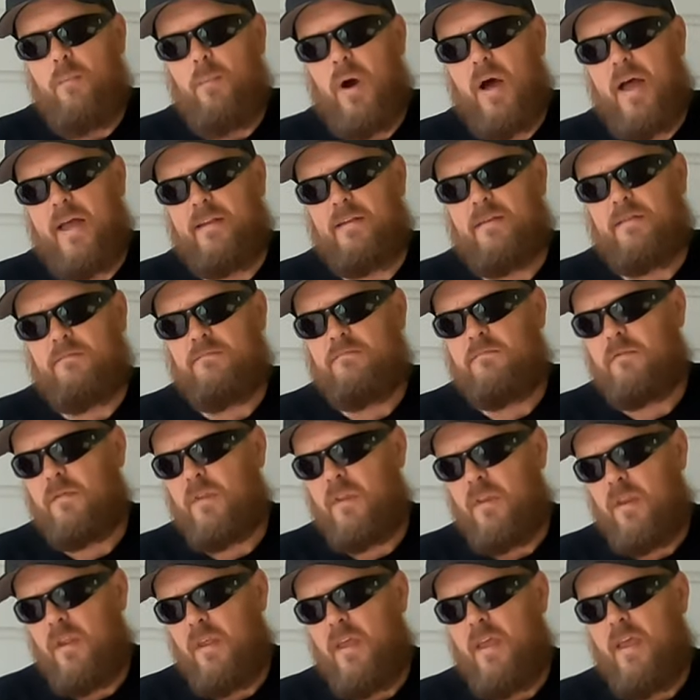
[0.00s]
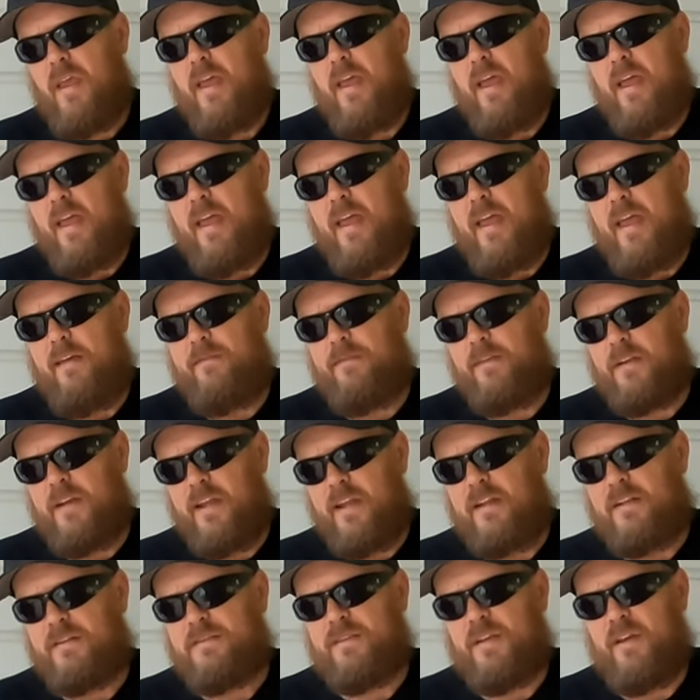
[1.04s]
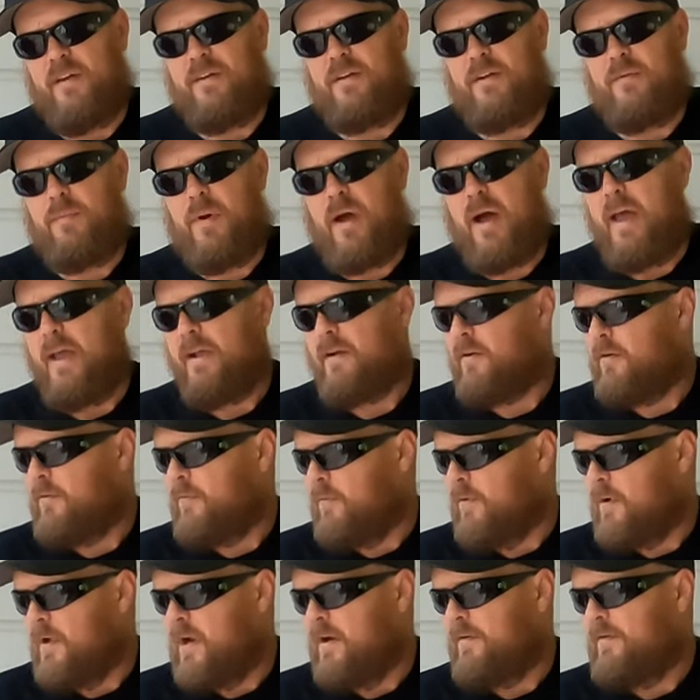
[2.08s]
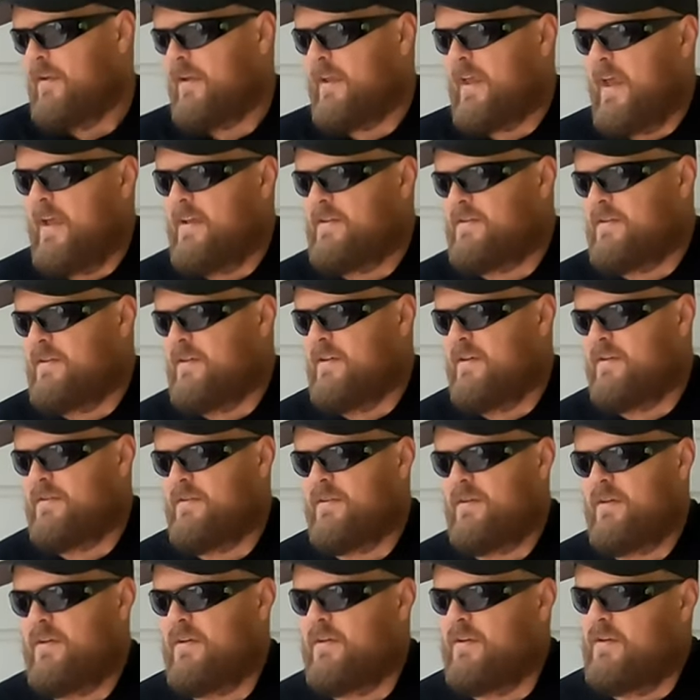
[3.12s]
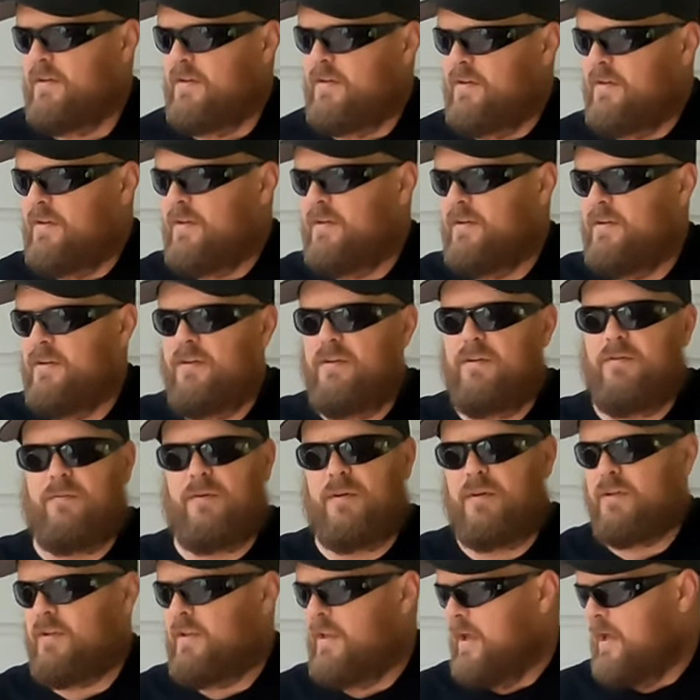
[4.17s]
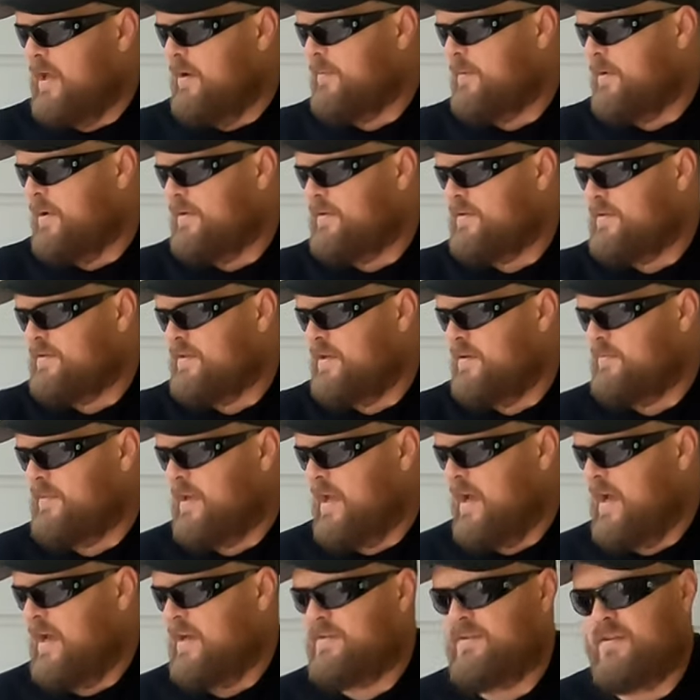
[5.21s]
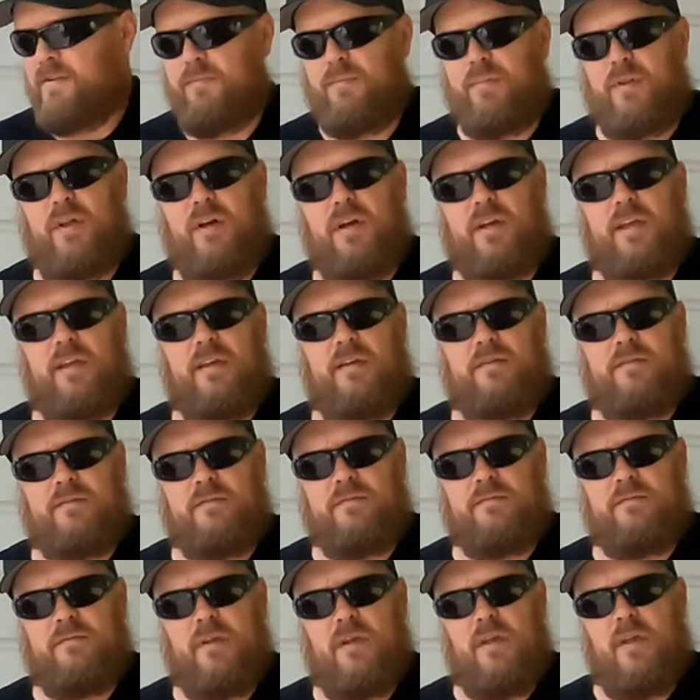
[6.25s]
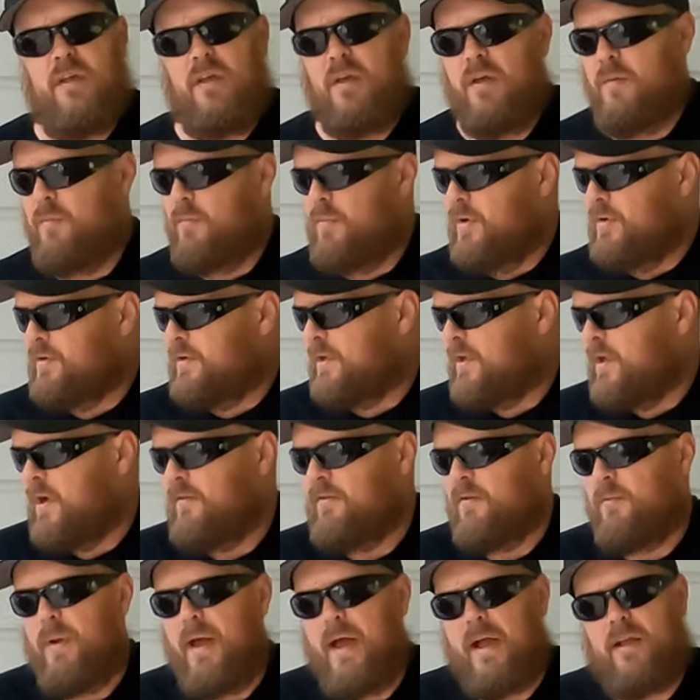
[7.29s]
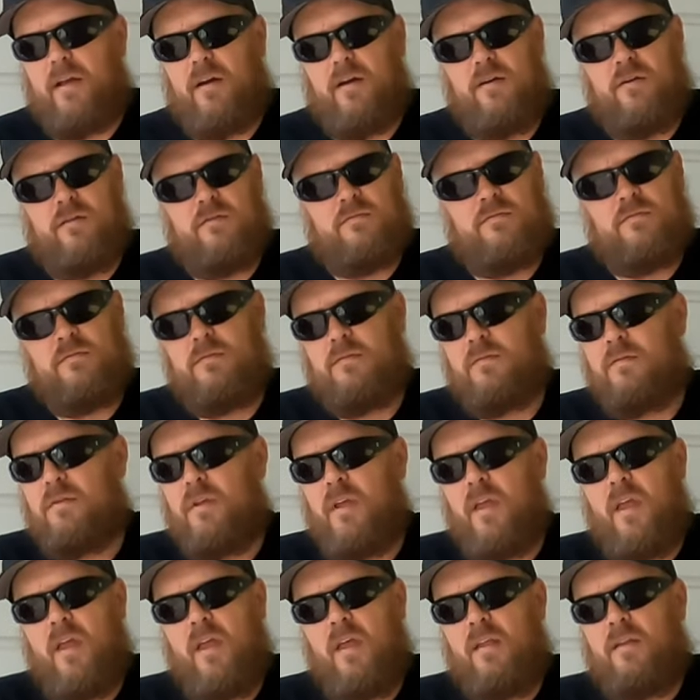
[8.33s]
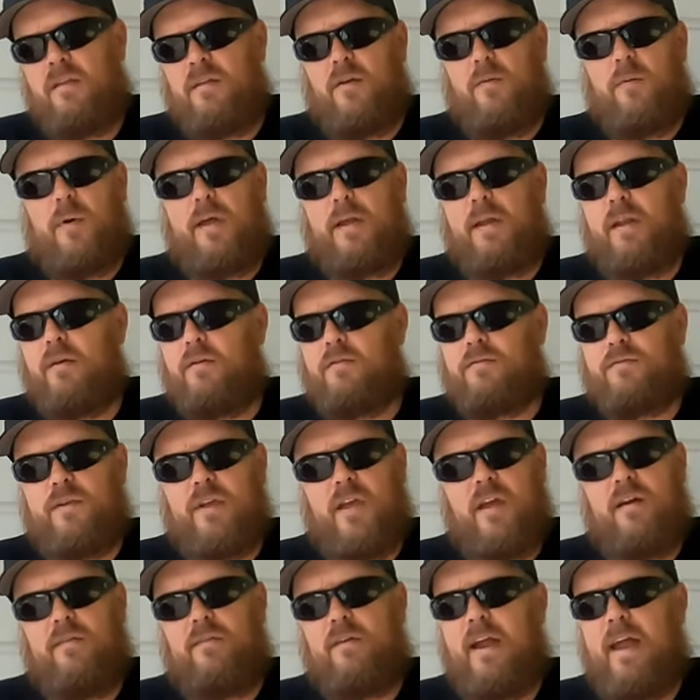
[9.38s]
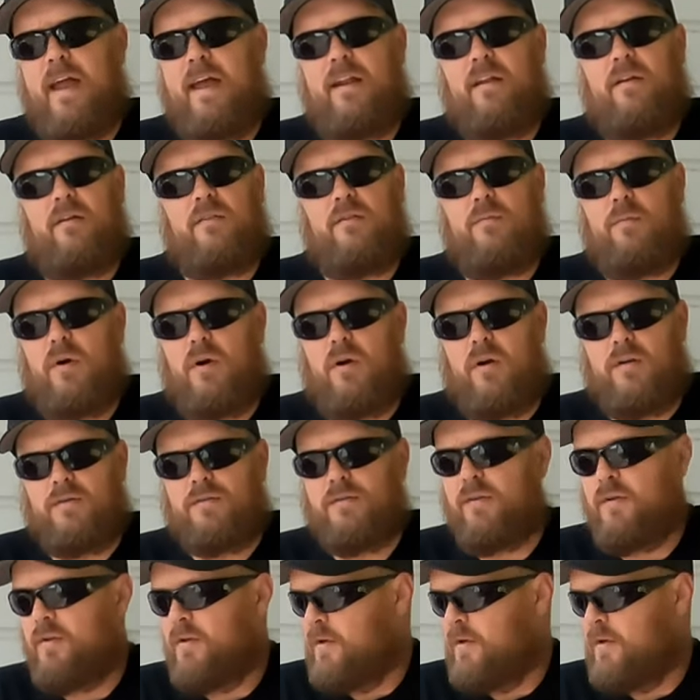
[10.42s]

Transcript: But if you need to sell your bike or whatever the case is, you undo your one clamp, cut the zip ties, unplug it, put the cover back on. Nobody knows you ever had it on the bars.